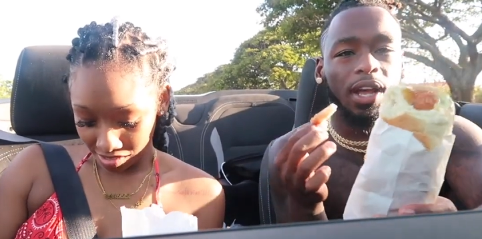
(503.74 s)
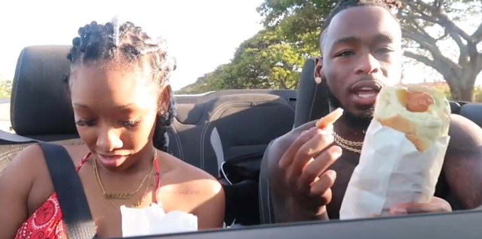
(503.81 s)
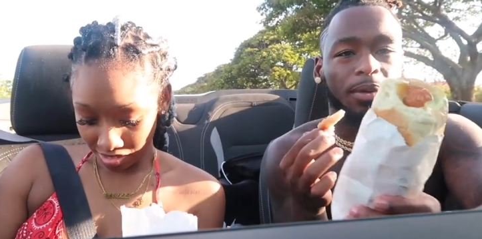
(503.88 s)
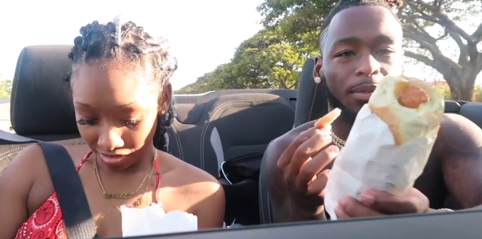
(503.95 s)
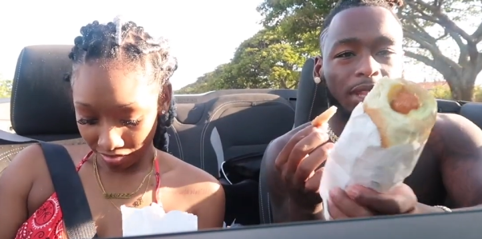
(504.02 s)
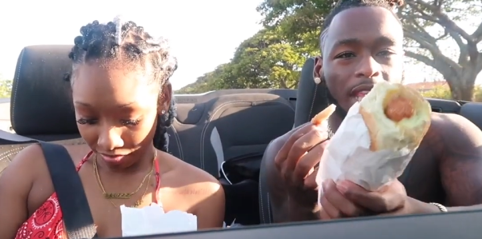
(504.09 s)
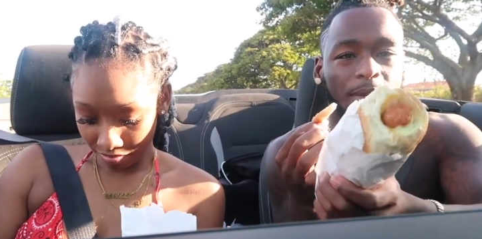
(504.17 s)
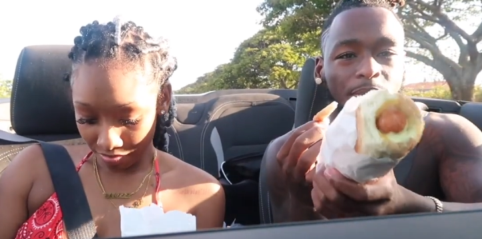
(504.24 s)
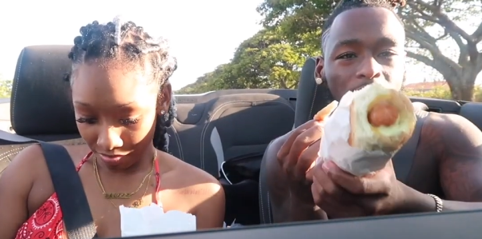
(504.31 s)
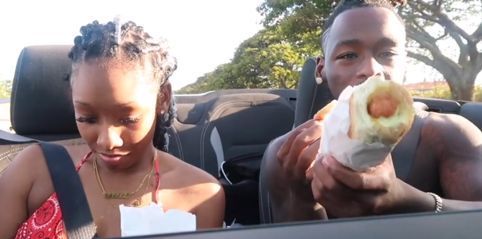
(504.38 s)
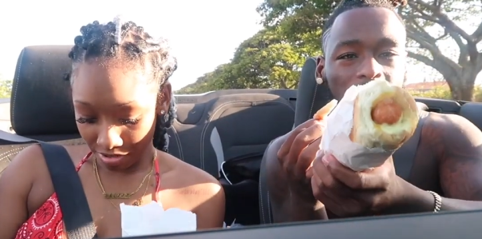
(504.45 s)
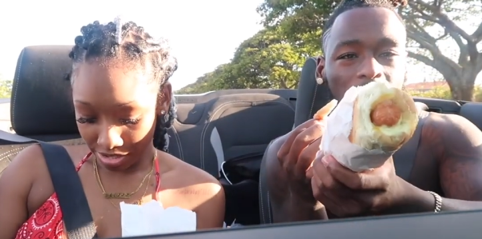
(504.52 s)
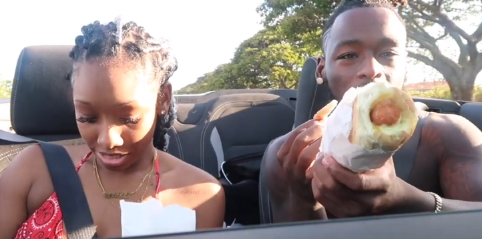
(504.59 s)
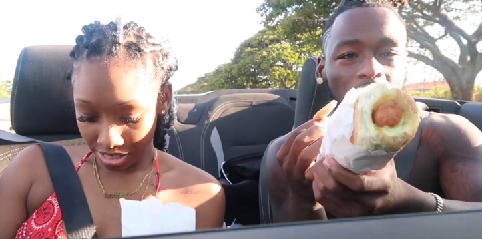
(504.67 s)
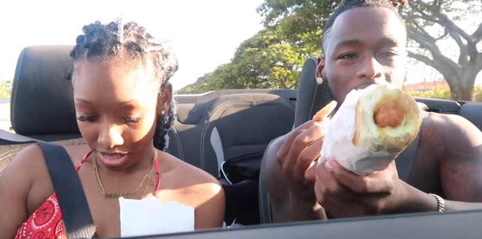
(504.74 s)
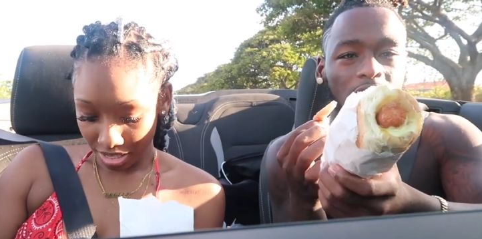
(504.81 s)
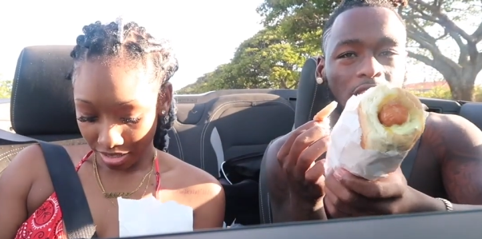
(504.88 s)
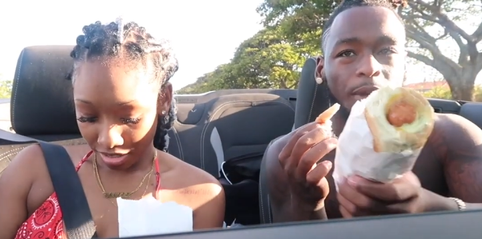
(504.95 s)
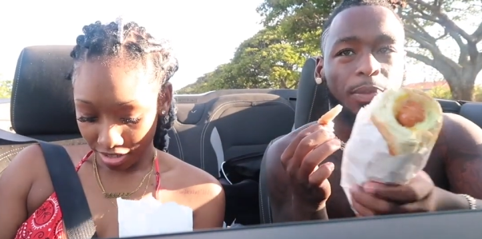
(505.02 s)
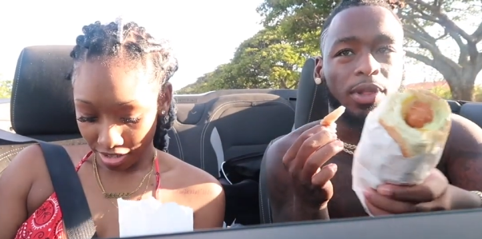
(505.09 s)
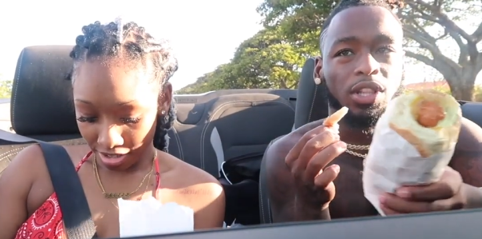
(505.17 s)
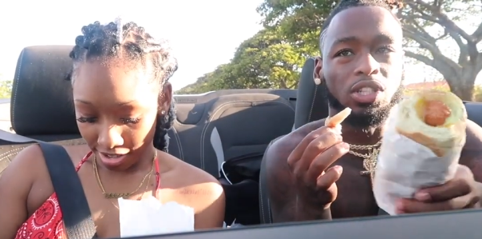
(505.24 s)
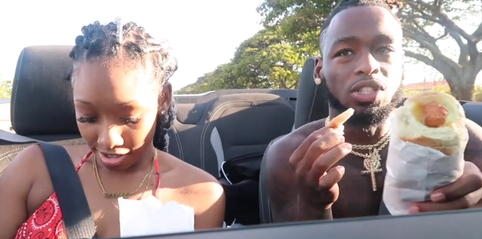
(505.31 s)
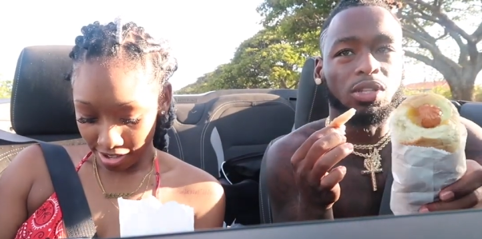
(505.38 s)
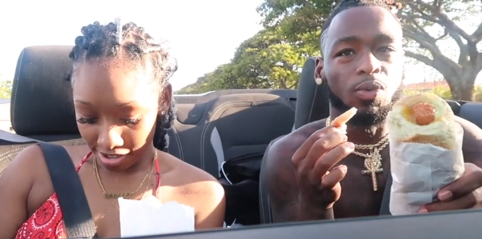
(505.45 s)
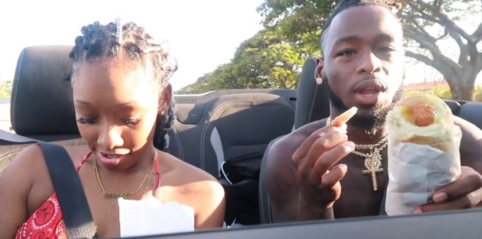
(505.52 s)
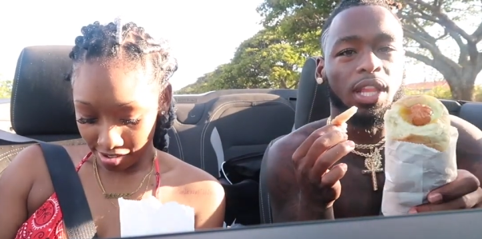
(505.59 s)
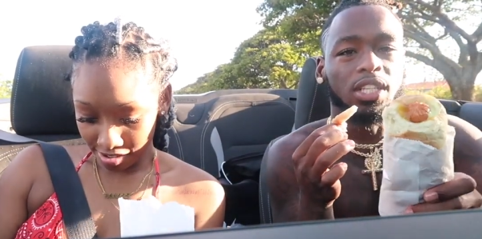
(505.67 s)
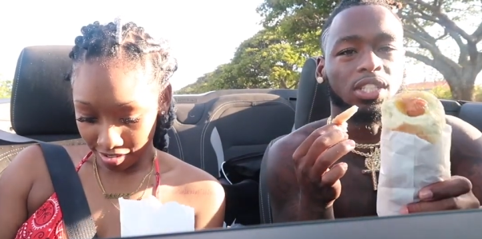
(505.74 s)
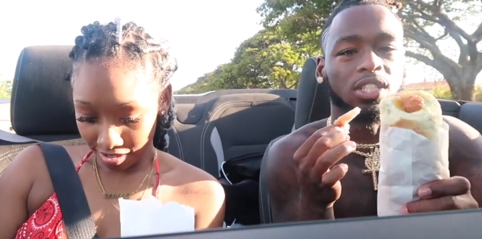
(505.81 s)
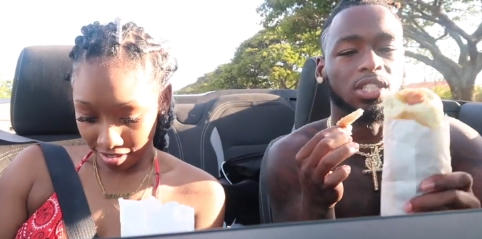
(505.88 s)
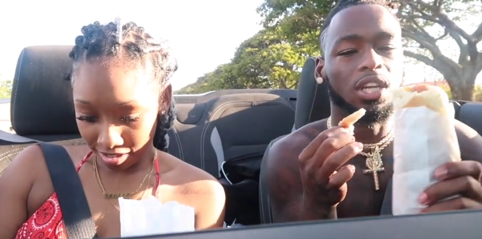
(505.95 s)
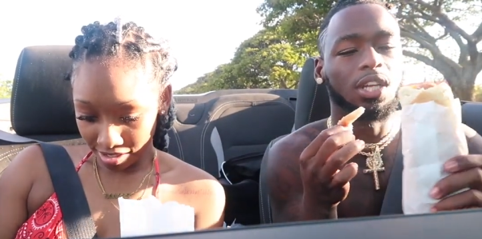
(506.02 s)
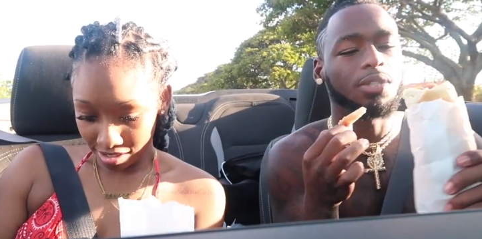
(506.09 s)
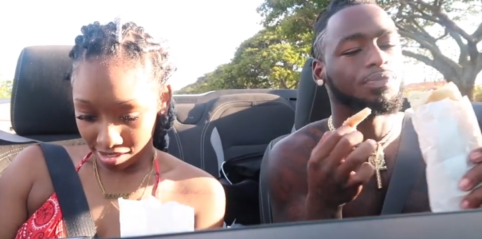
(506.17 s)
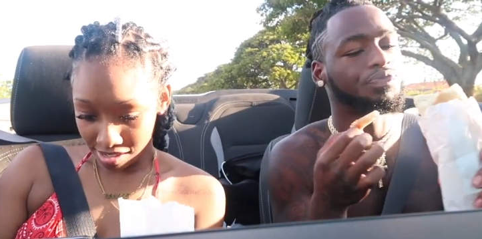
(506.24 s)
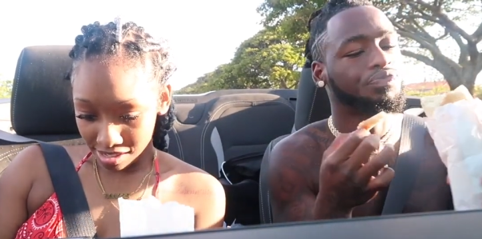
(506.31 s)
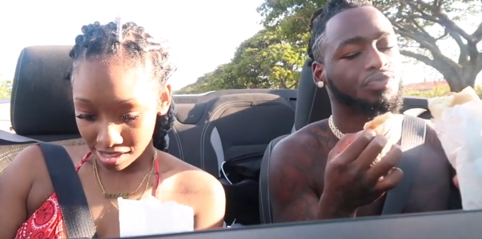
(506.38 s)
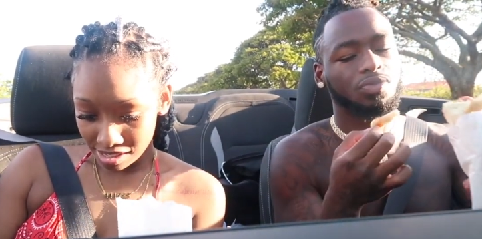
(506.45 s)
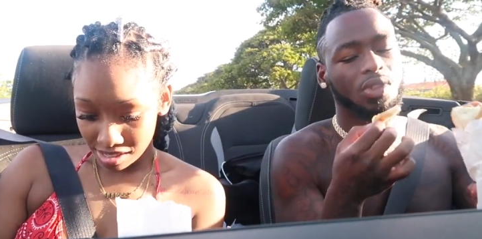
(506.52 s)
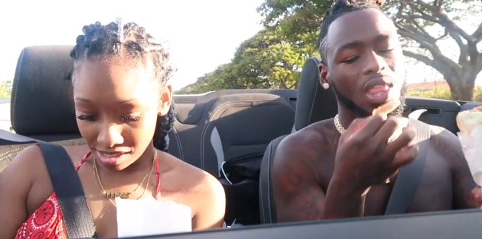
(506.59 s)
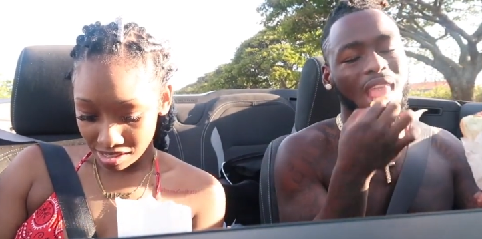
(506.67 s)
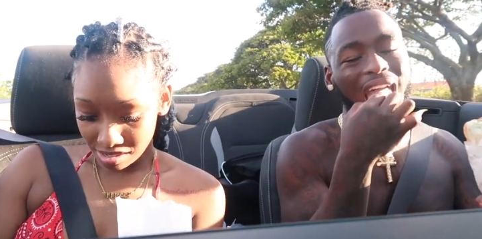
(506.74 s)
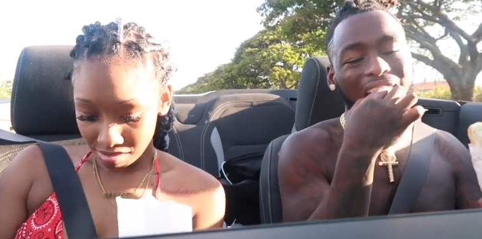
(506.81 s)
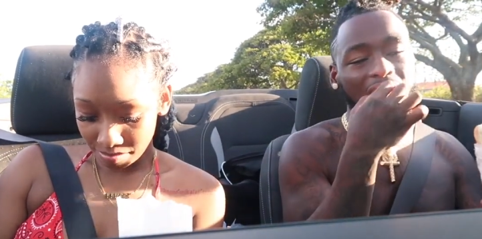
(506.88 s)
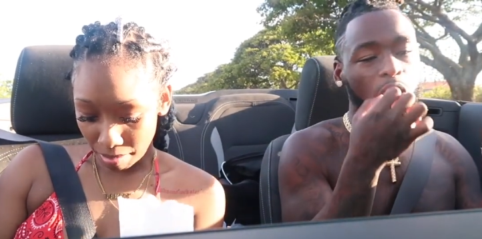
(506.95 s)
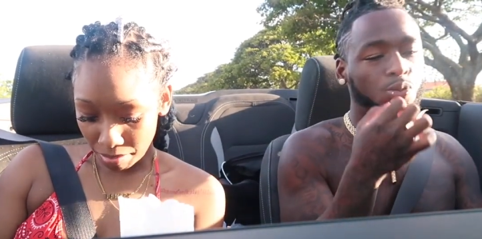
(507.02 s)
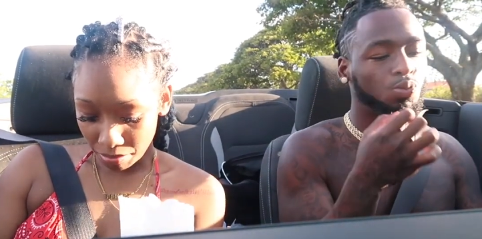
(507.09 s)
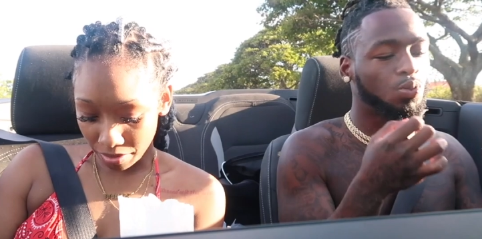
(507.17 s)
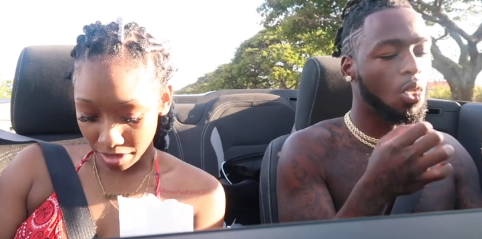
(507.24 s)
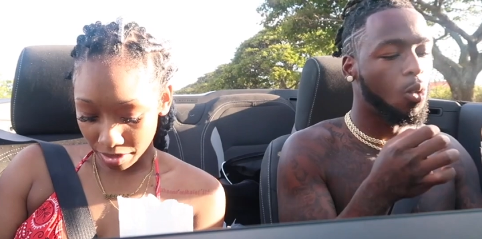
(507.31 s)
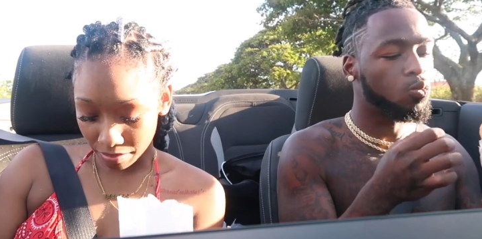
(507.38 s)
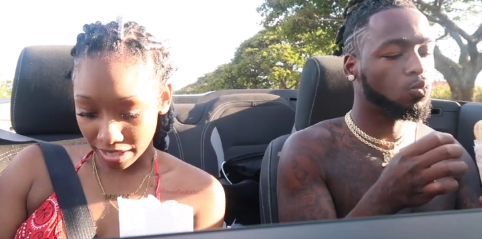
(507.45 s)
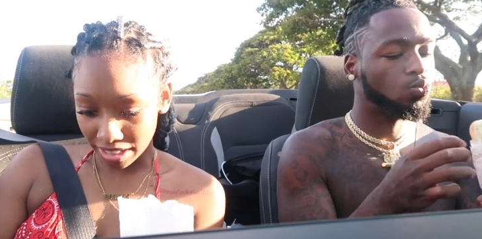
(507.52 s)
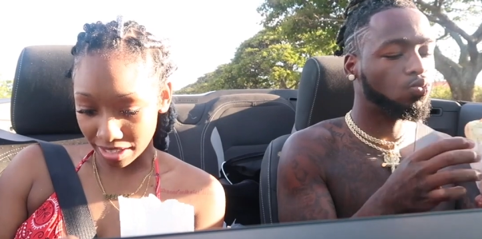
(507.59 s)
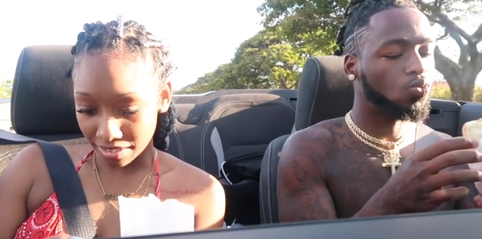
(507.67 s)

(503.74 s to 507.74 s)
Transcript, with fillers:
Speaker 1: right? But they put the dog in and they put this relish inside.
Speaker 2: Baby, where are we